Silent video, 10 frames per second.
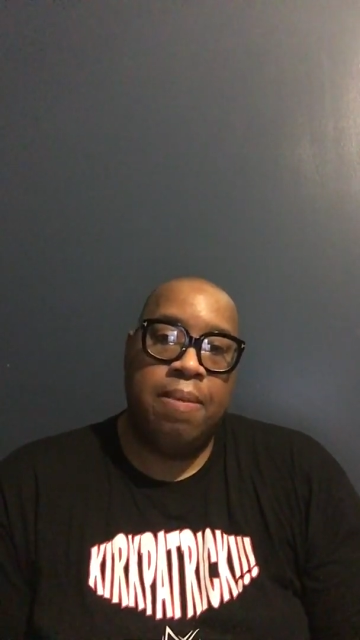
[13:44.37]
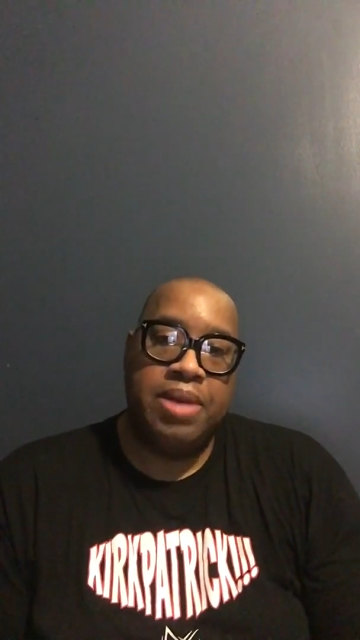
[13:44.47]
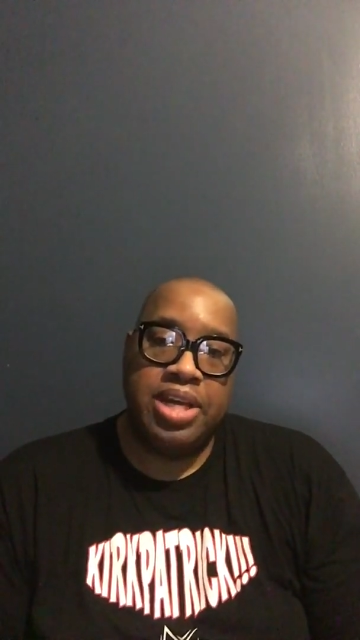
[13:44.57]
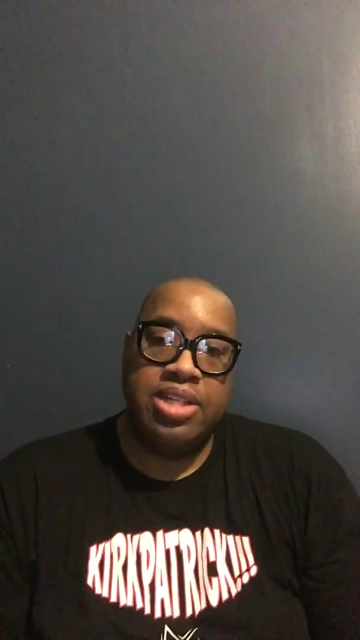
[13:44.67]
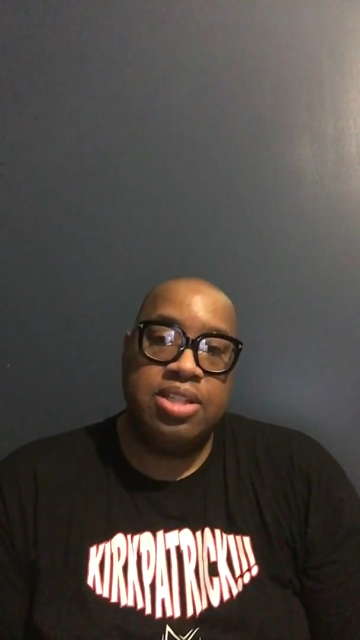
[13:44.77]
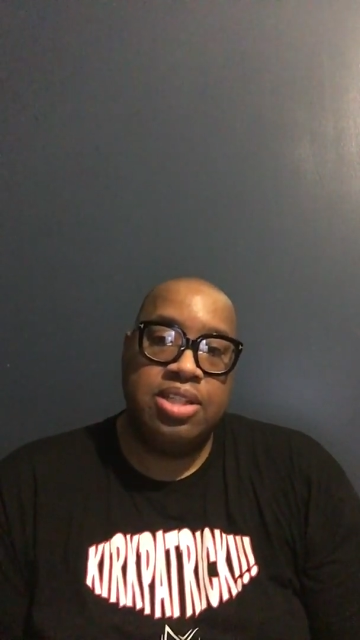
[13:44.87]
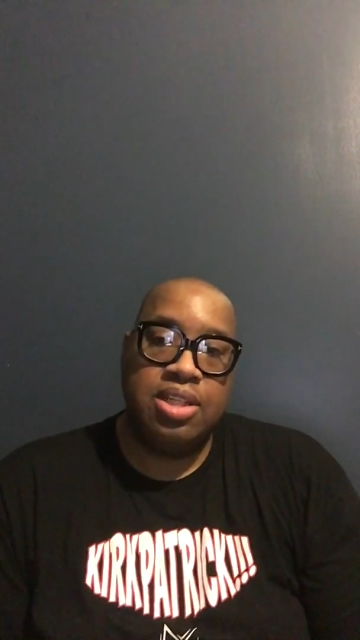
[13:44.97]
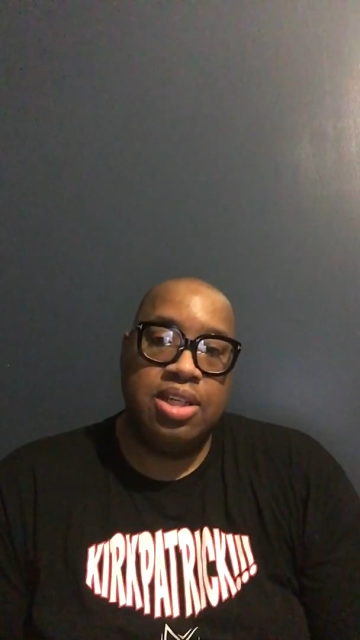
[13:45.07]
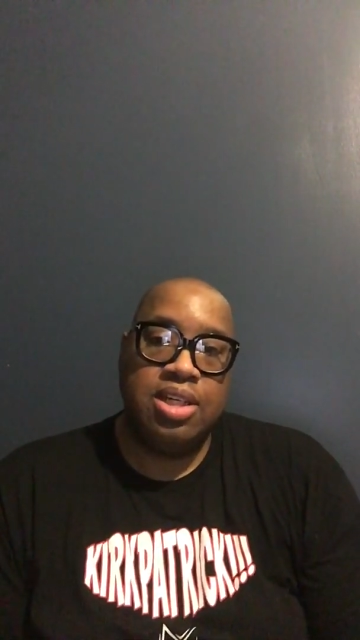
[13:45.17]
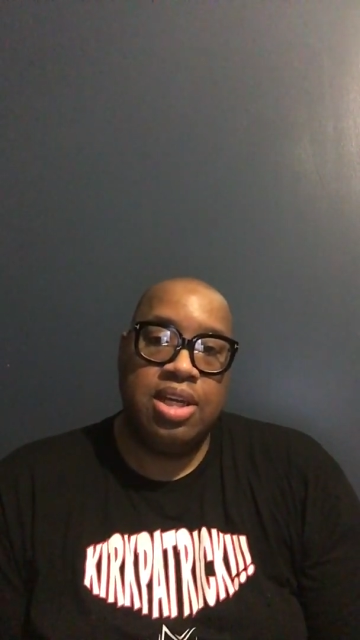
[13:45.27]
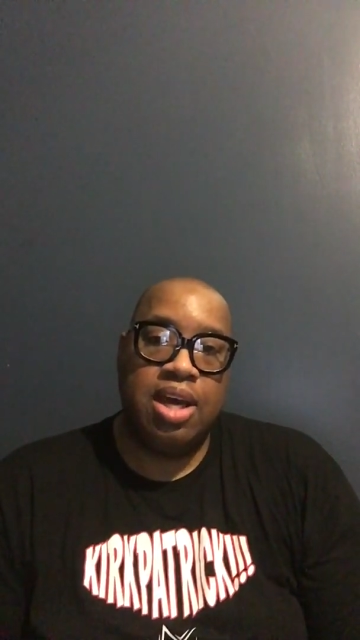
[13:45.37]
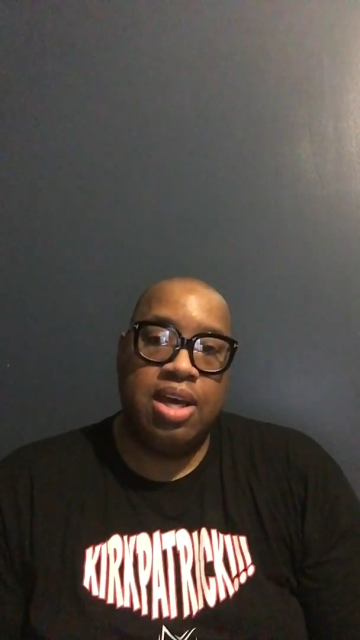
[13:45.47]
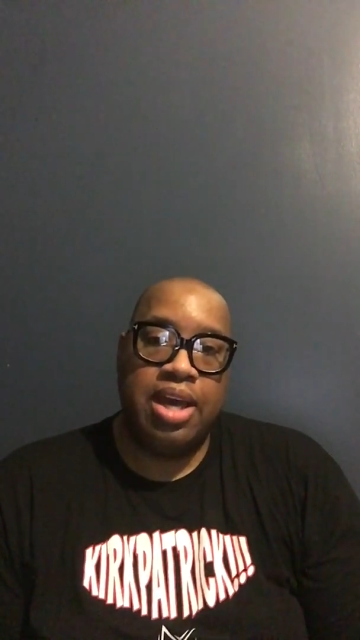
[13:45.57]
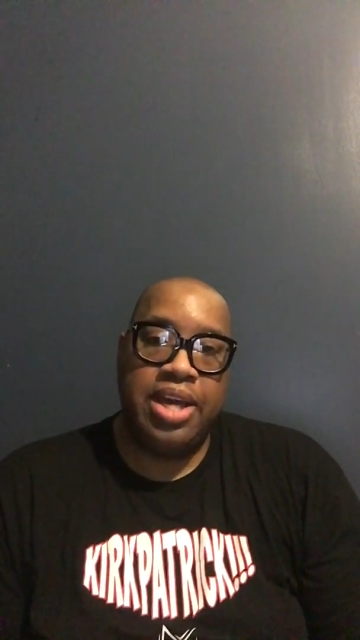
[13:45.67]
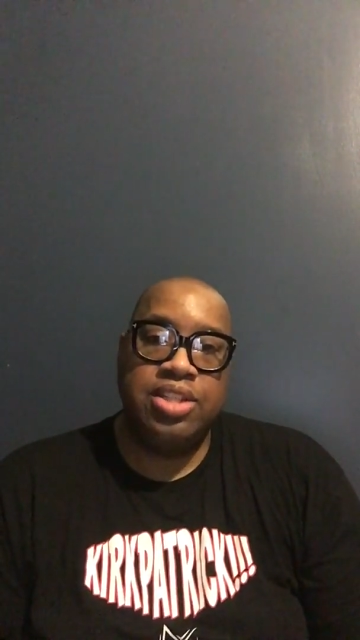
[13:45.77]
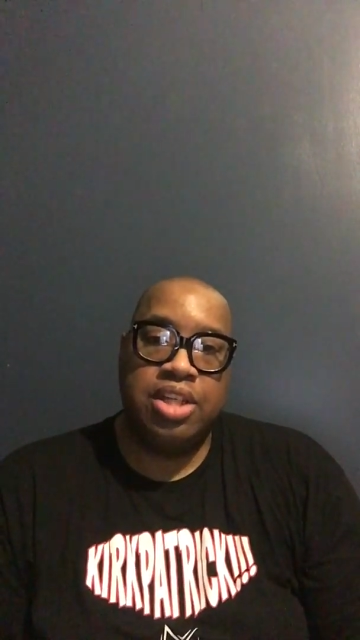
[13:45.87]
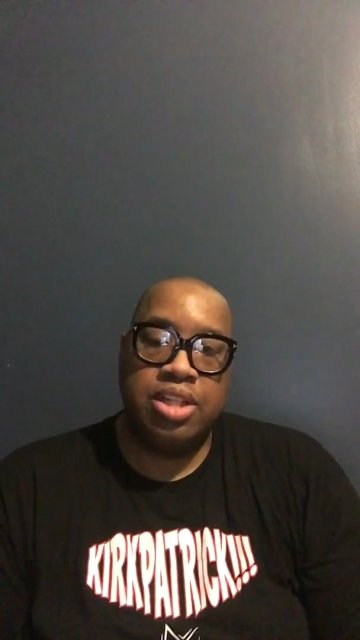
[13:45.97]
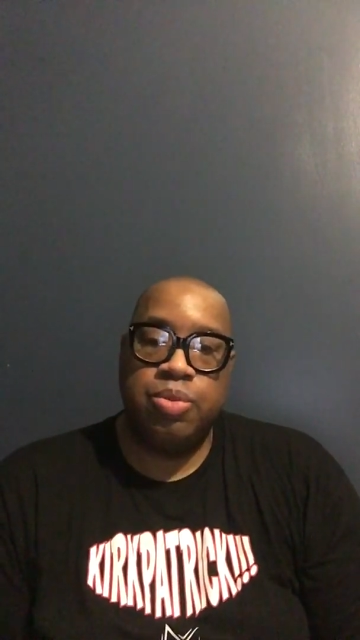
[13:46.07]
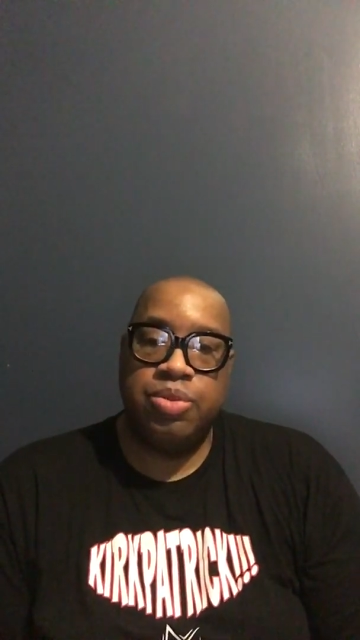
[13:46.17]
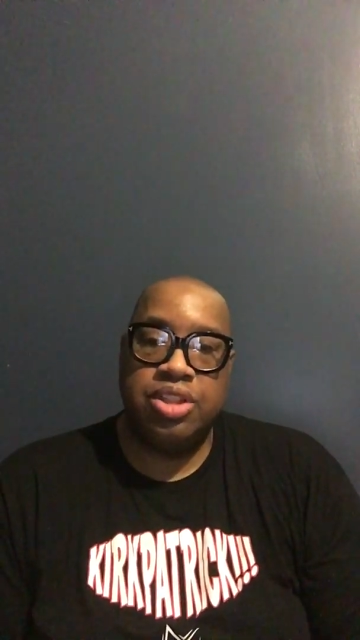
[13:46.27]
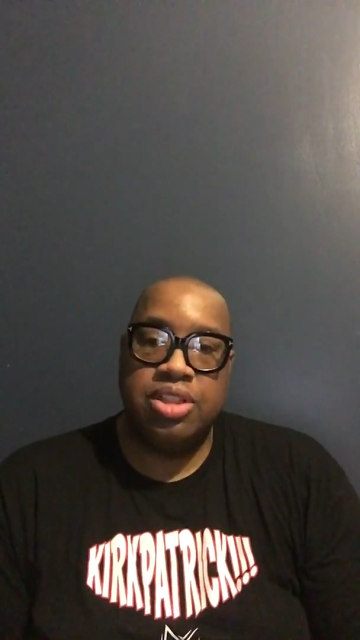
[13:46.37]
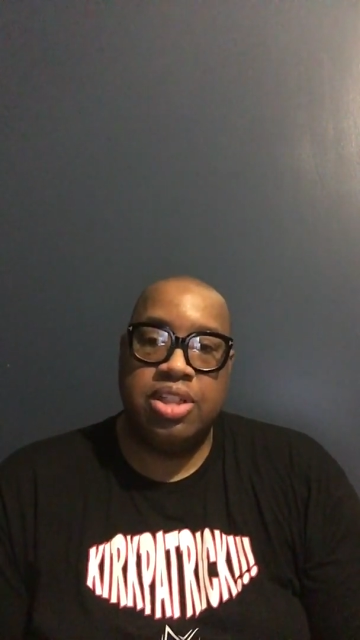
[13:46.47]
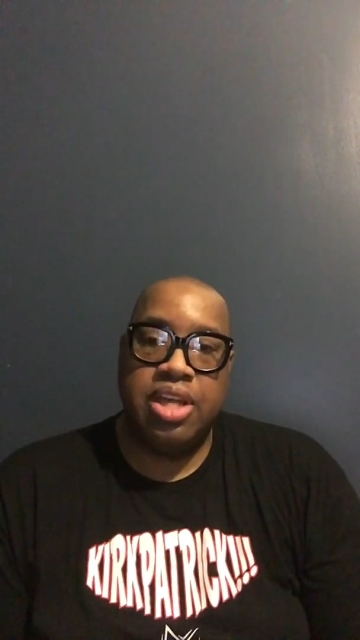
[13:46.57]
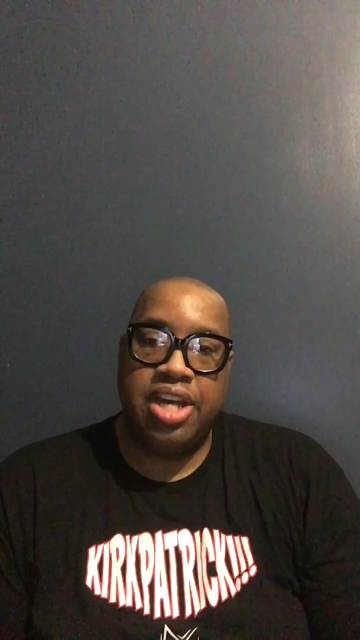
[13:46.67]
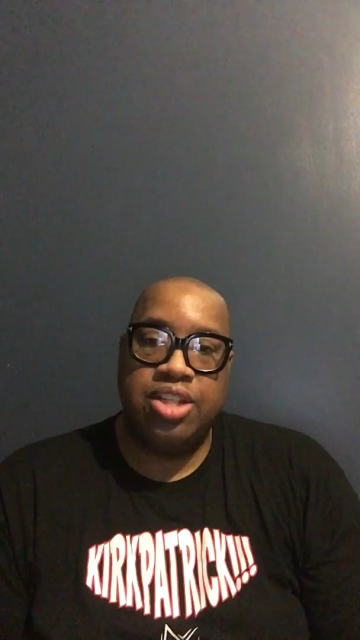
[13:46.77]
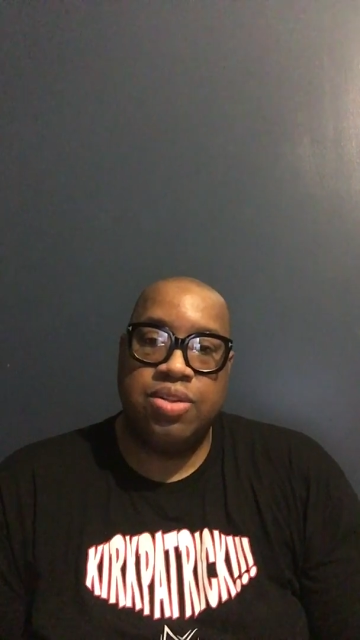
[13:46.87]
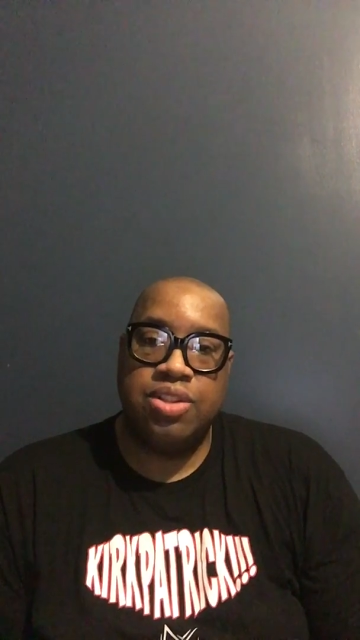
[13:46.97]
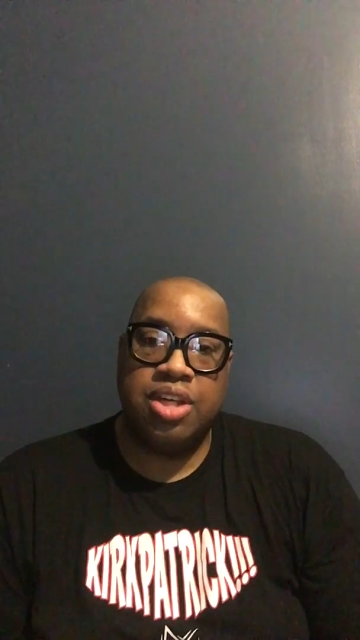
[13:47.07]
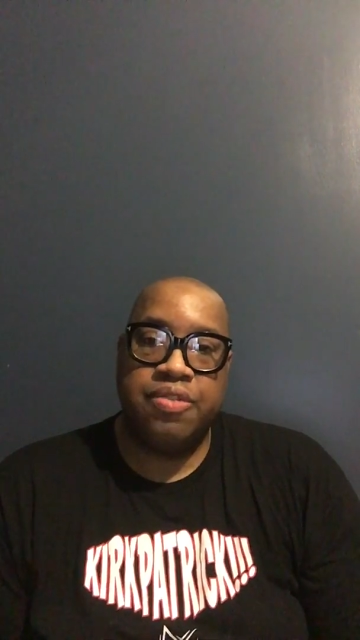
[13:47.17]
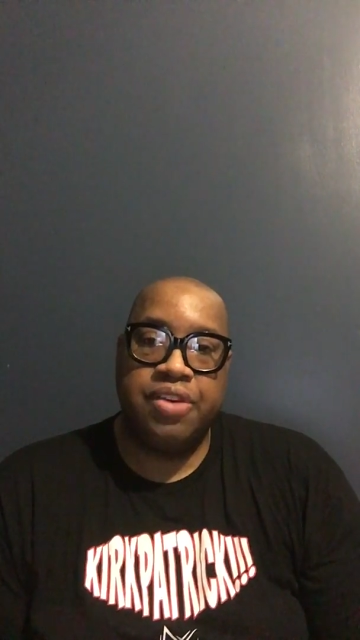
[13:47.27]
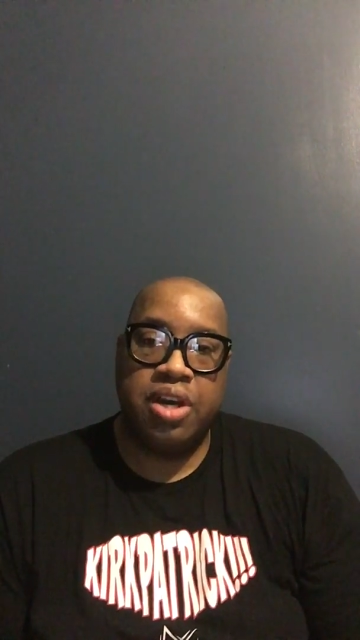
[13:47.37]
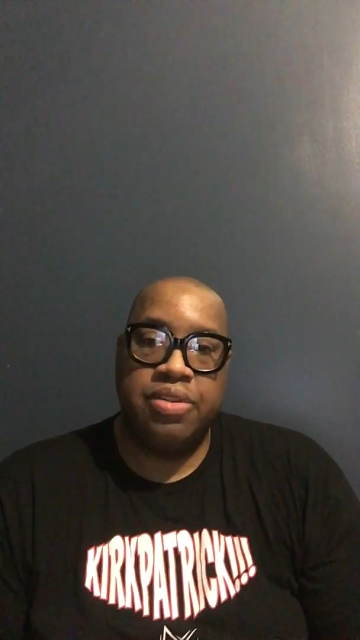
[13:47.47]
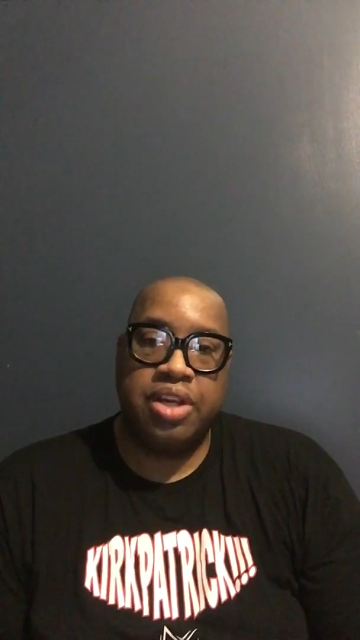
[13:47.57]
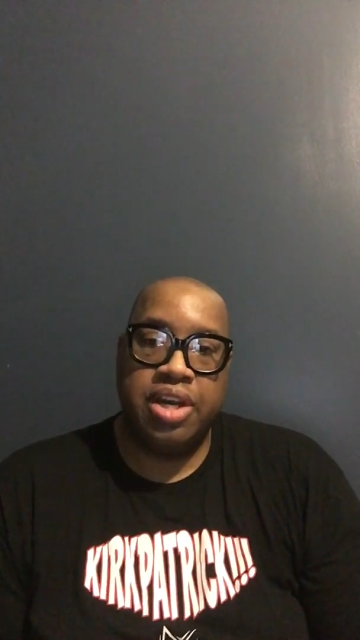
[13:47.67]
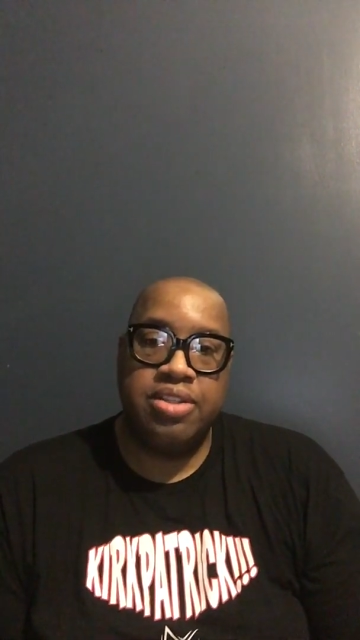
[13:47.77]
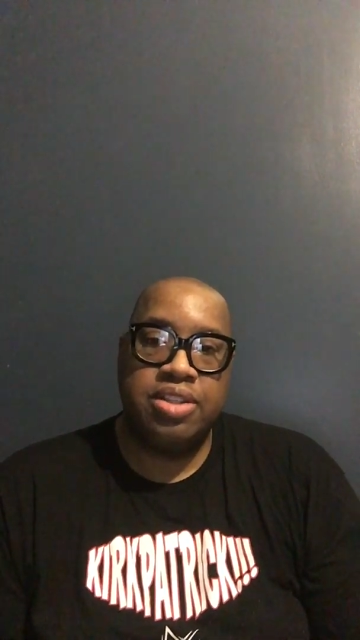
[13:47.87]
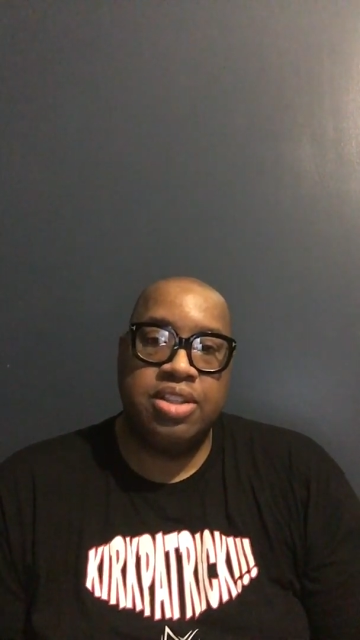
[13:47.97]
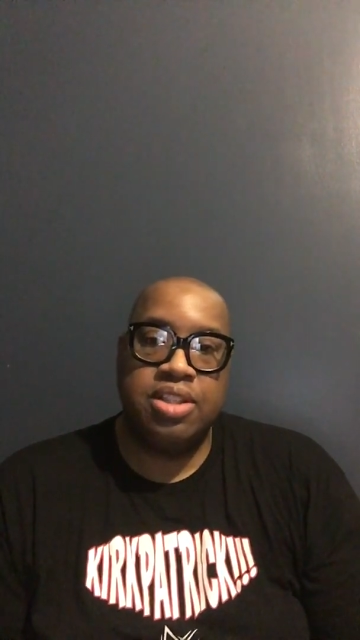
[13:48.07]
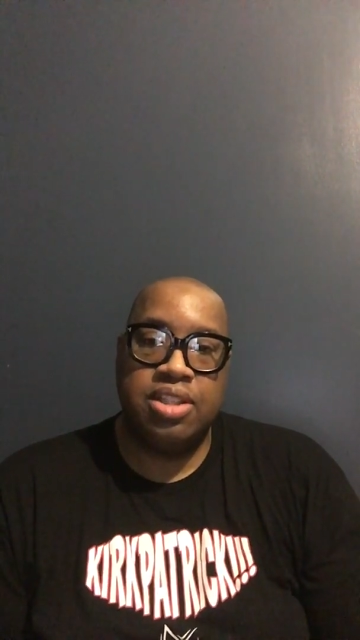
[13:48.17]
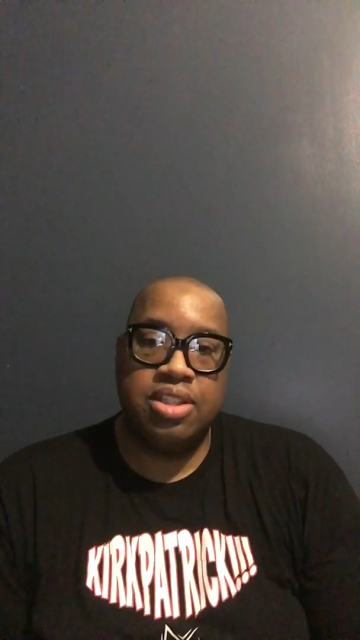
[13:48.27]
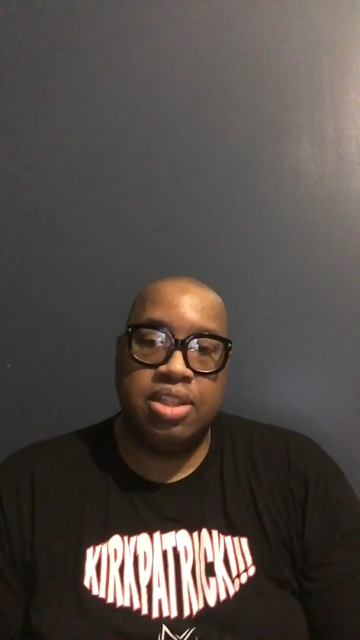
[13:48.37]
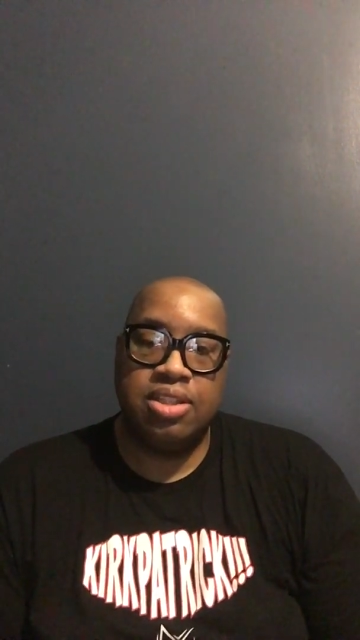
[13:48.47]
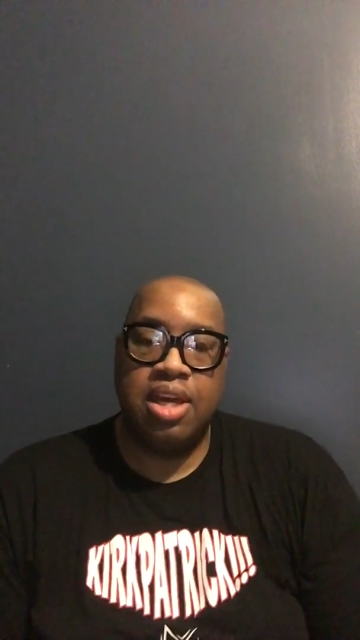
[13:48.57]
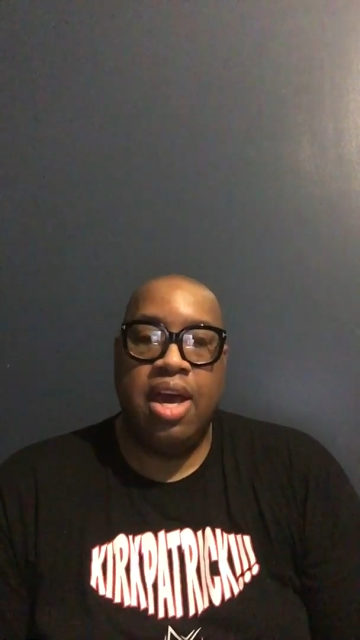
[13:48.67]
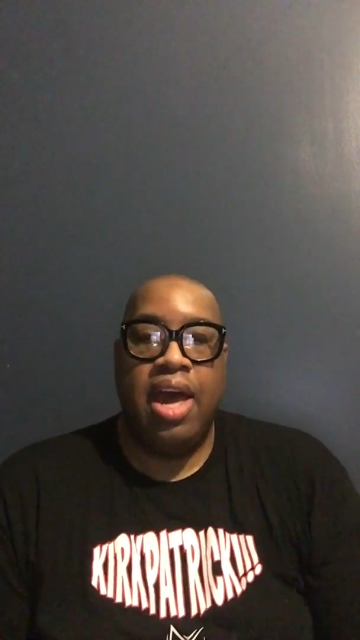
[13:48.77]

NCHS, which is the National Center for Healthcare Statistics,